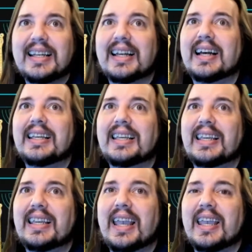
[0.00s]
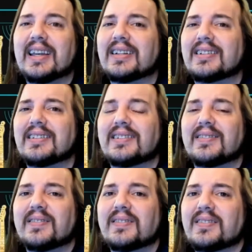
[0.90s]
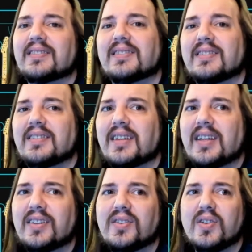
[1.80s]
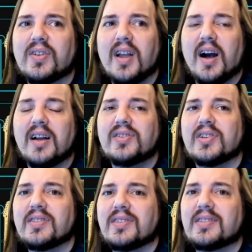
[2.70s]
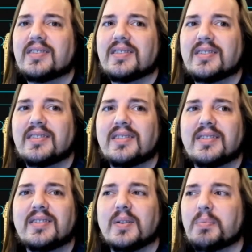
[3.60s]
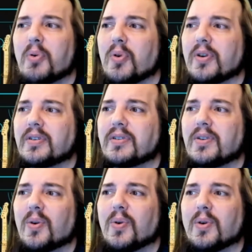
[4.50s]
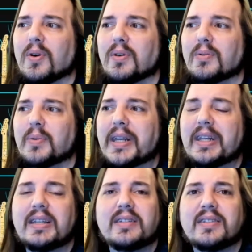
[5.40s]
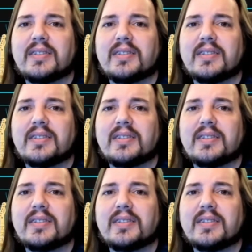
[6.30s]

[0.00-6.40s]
I can't, in good conscience, support or read it